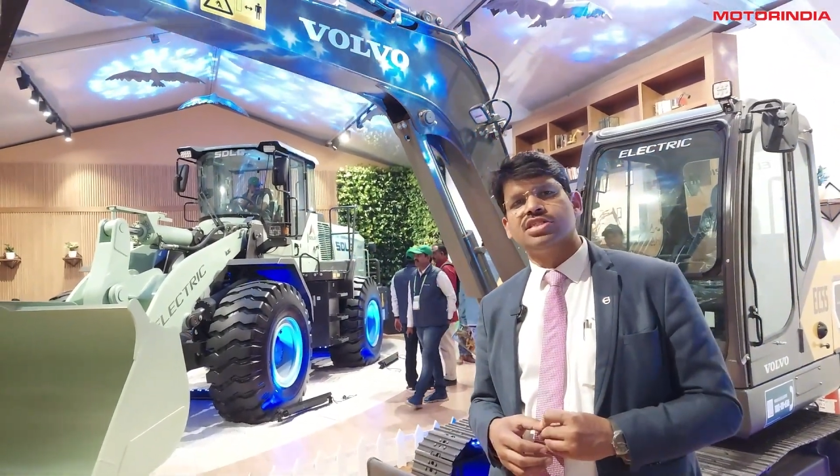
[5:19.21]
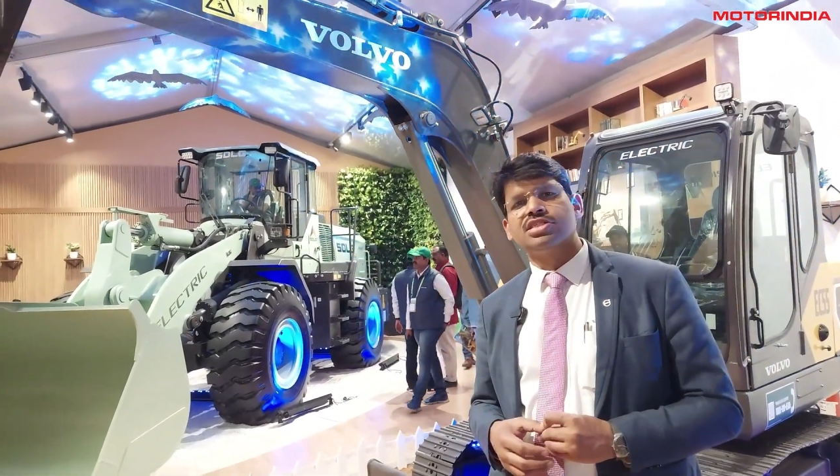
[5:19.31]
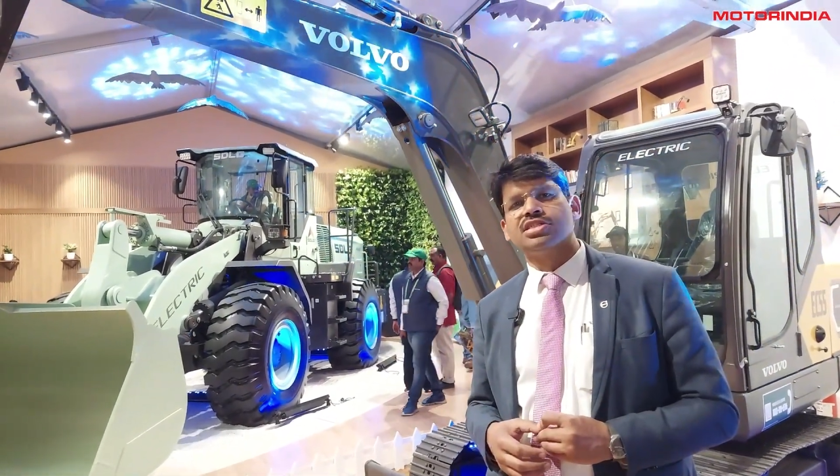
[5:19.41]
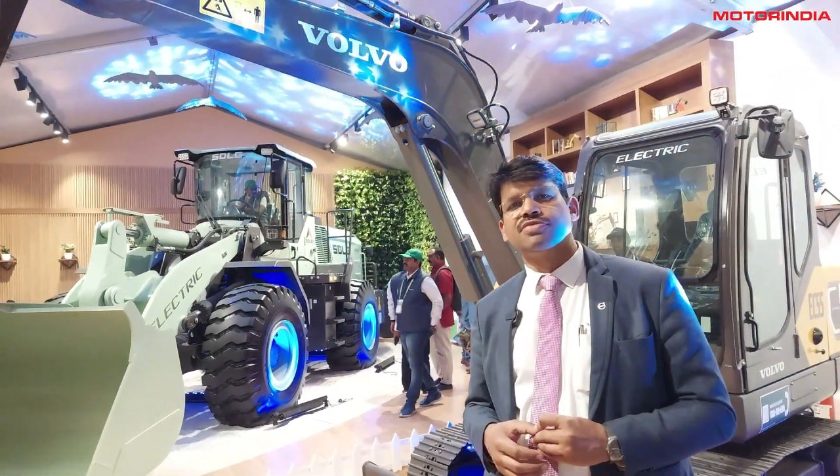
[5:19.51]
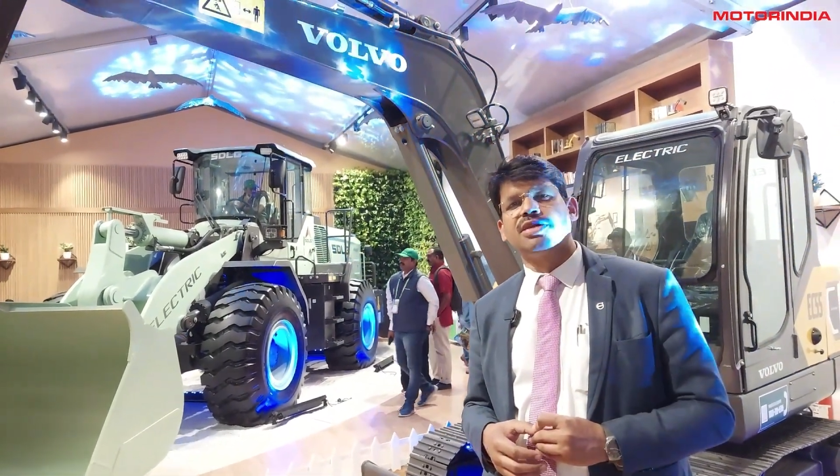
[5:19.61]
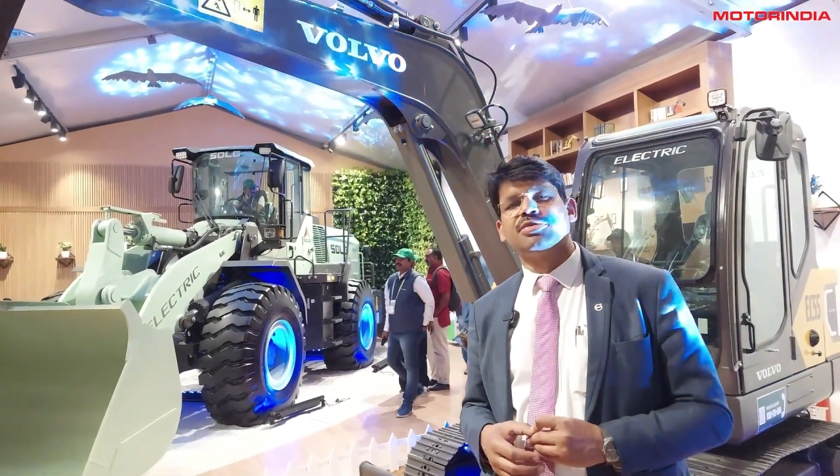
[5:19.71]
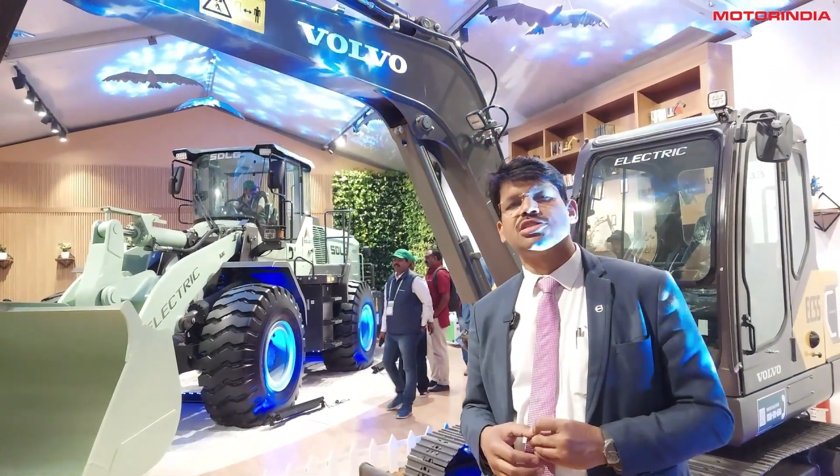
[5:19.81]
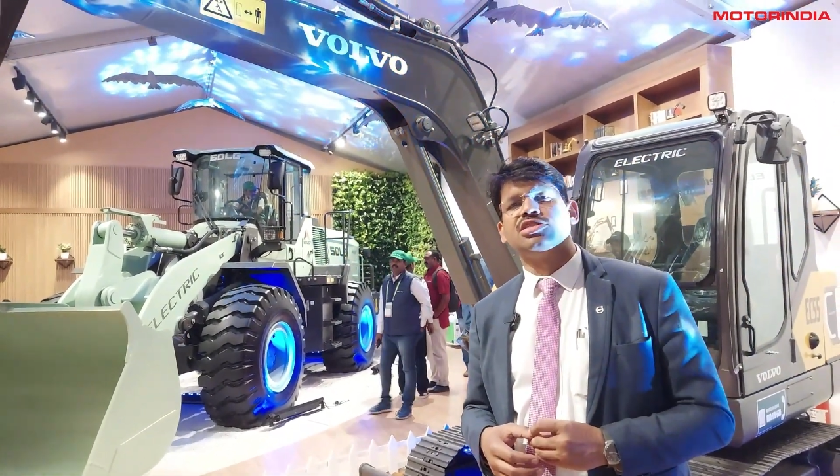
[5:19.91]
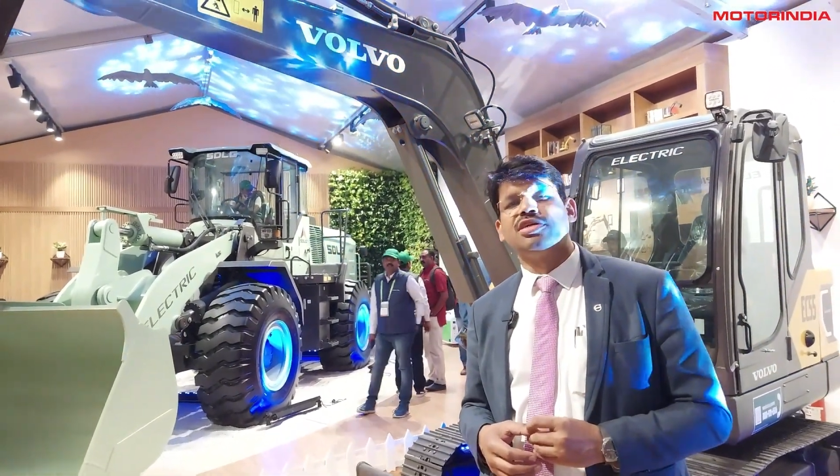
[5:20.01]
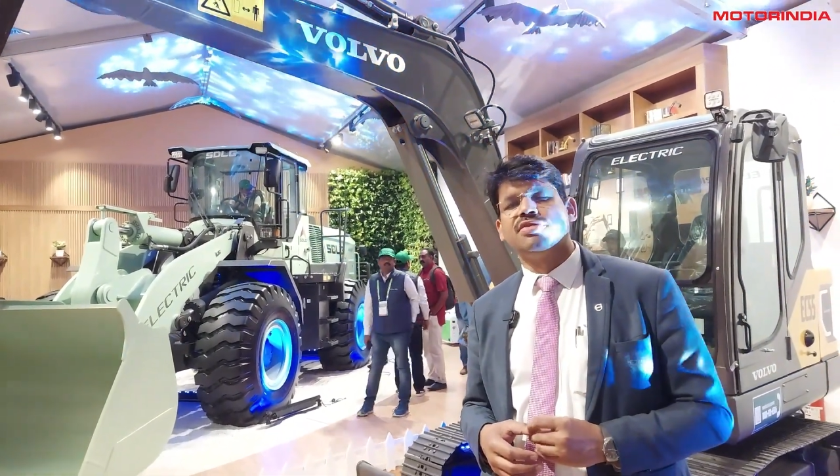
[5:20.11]
This is very
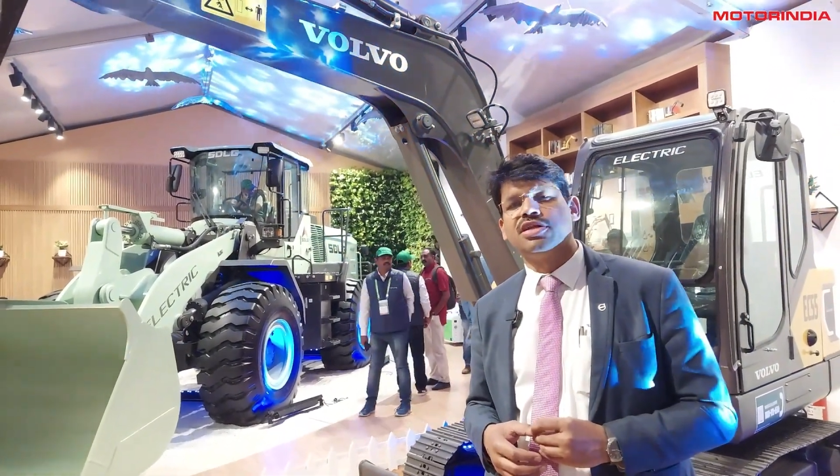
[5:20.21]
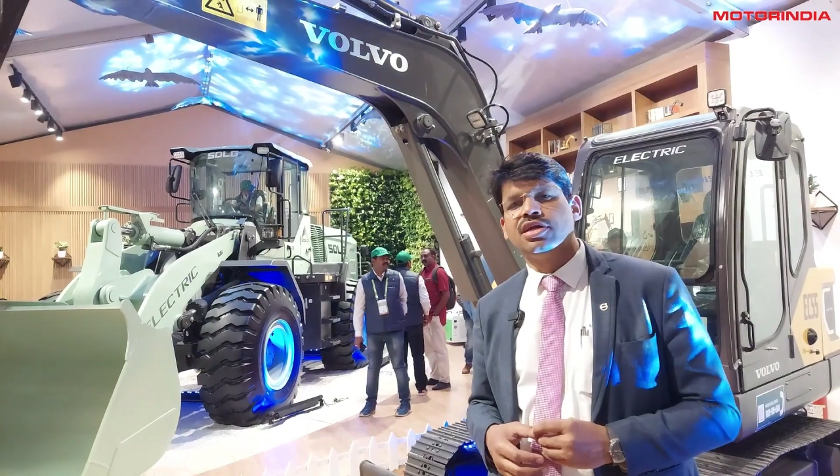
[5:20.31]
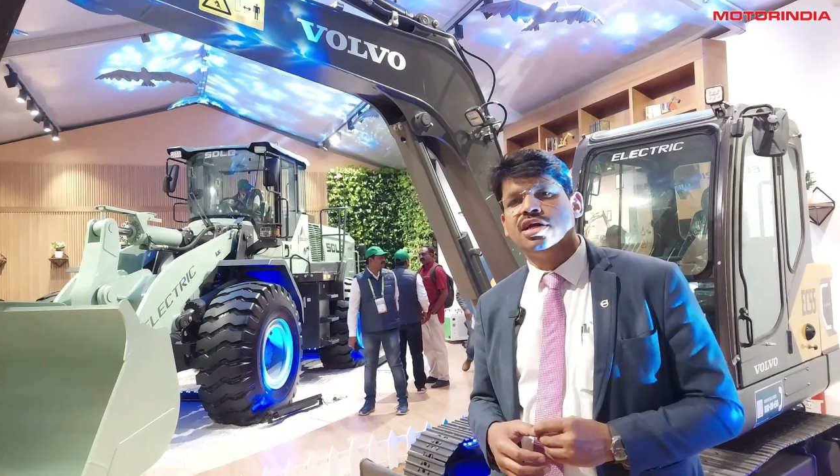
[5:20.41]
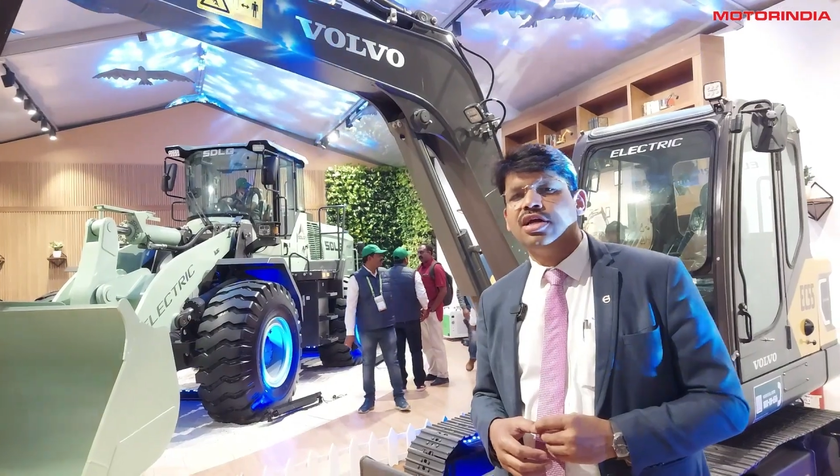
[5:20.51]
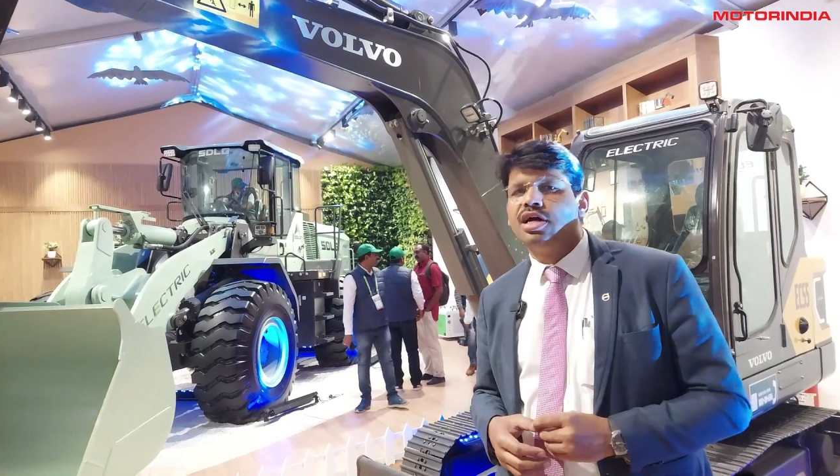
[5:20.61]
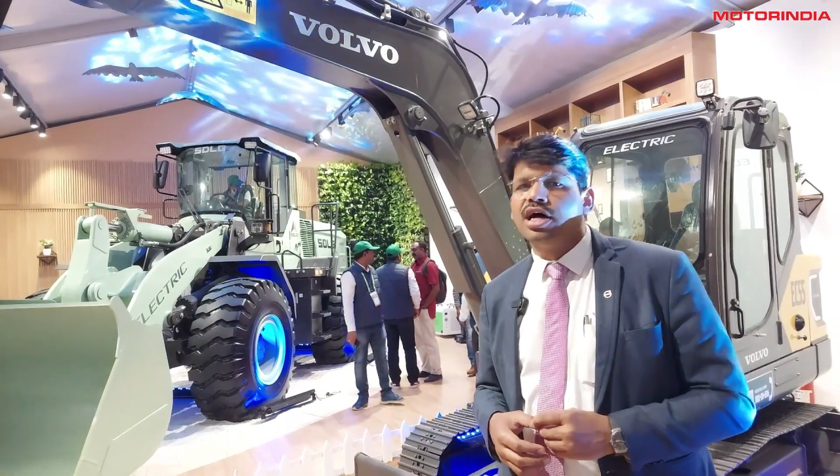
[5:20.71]
much driven.